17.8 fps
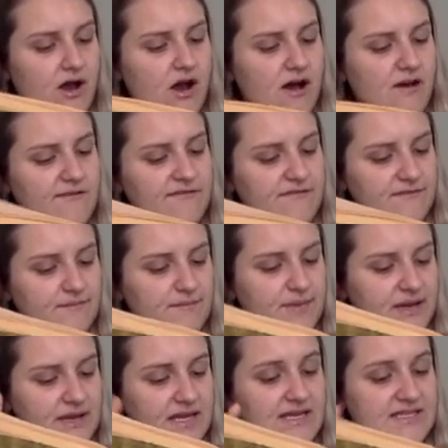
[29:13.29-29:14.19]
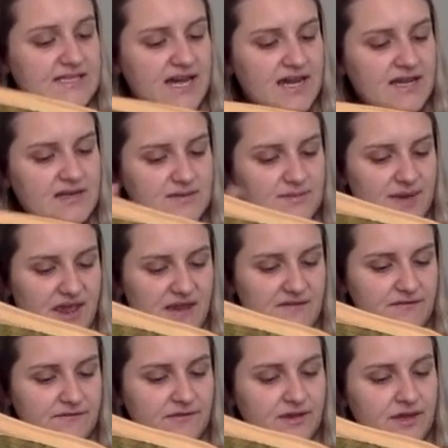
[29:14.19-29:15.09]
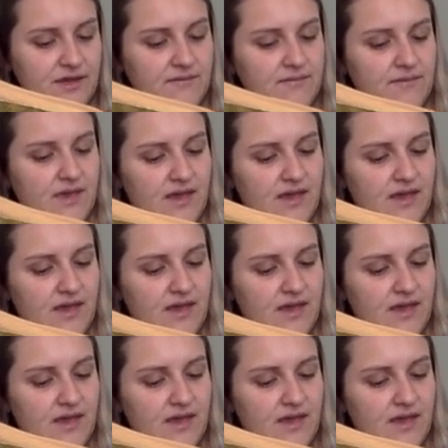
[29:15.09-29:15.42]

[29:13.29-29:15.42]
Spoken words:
off, but it tightened painfully,